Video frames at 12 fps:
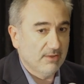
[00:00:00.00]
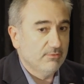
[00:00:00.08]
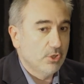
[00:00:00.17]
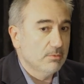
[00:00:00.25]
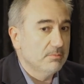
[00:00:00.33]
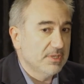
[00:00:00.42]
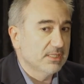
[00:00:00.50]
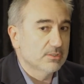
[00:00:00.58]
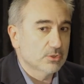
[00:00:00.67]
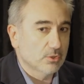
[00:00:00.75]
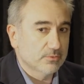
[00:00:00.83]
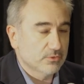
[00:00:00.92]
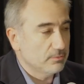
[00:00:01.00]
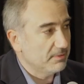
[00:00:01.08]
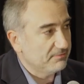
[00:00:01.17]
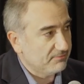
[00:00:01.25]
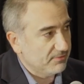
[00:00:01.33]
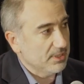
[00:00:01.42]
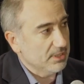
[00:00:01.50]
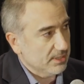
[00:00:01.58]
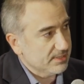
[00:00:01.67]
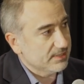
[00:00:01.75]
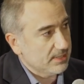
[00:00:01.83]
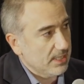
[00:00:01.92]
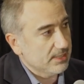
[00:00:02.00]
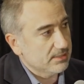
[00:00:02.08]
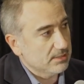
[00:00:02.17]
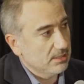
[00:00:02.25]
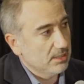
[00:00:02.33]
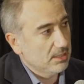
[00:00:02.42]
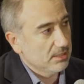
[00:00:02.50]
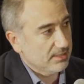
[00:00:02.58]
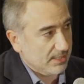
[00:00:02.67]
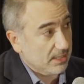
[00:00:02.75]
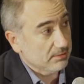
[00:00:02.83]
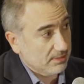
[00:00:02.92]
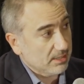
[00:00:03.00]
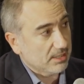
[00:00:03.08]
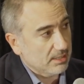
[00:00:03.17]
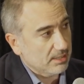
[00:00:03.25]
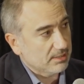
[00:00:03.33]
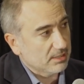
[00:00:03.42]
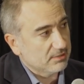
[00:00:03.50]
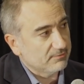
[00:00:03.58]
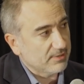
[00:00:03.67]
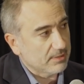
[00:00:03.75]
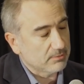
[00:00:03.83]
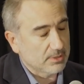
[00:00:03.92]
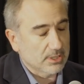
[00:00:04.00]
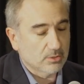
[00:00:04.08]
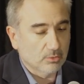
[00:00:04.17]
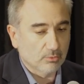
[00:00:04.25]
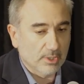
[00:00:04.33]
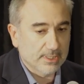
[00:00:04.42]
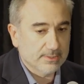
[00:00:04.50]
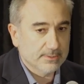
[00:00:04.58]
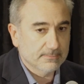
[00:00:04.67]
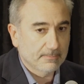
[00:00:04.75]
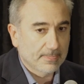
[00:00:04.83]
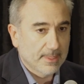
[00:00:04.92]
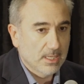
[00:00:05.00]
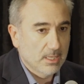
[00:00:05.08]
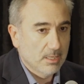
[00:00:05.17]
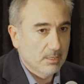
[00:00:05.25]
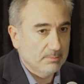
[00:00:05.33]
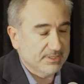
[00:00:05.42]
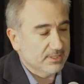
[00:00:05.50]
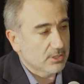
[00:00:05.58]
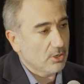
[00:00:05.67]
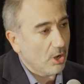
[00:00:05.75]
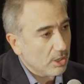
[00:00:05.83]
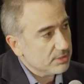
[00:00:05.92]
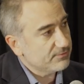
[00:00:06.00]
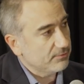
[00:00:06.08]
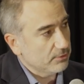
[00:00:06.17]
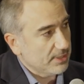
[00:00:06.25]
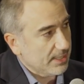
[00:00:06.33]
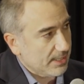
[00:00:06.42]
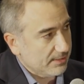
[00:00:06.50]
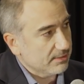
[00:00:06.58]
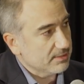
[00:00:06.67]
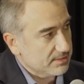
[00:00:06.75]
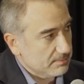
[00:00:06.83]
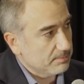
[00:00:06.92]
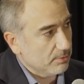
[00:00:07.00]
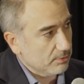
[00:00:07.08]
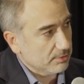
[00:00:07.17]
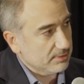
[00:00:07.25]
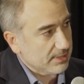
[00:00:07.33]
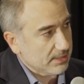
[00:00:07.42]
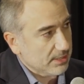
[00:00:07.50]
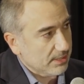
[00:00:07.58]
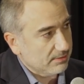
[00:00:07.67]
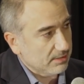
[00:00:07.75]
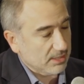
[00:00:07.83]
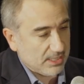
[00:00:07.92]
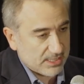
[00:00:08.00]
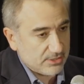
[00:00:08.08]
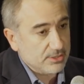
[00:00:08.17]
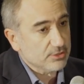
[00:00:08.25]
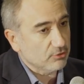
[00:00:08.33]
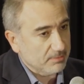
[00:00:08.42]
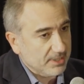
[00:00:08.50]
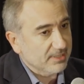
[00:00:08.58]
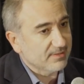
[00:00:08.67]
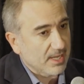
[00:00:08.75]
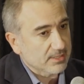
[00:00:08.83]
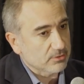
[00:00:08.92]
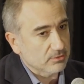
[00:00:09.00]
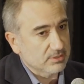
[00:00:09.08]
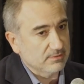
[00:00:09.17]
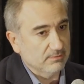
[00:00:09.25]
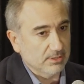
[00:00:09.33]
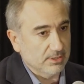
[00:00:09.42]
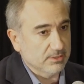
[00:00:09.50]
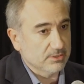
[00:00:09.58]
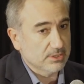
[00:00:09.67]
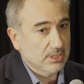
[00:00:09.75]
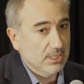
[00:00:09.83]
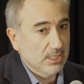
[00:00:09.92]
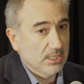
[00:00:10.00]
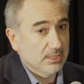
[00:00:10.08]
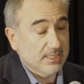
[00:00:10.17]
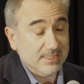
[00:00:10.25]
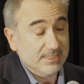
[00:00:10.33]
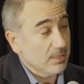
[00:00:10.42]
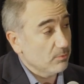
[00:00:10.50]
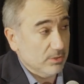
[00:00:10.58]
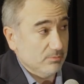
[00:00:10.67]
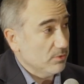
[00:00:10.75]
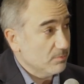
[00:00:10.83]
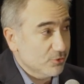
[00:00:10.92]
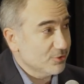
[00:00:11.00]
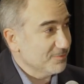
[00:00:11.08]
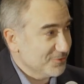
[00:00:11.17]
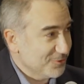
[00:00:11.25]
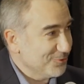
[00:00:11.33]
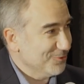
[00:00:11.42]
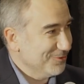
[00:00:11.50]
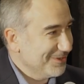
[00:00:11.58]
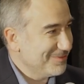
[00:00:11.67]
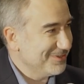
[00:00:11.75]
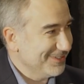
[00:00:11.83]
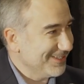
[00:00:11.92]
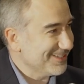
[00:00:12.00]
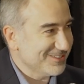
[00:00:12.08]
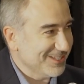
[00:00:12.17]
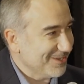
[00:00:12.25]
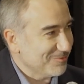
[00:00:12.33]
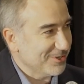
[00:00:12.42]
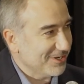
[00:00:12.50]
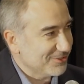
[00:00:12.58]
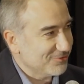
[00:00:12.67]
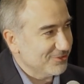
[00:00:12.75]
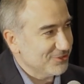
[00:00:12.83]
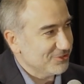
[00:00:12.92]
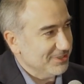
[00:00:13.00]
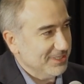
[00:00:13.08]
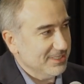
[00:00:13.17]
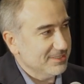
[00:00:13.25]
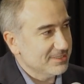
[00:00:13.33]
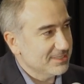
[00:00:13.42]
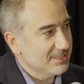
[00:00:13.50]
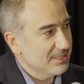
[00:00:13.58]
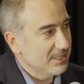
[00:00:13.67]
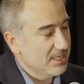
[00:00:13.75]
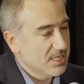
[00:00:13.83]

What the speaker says: every human being deserves to be free in a state that can identify with equal rights. But the cause for that, I think, is important, and I think indiscriminate attacks on civilians, that's not what we Muslims do. I mean, that's not what our tradition is.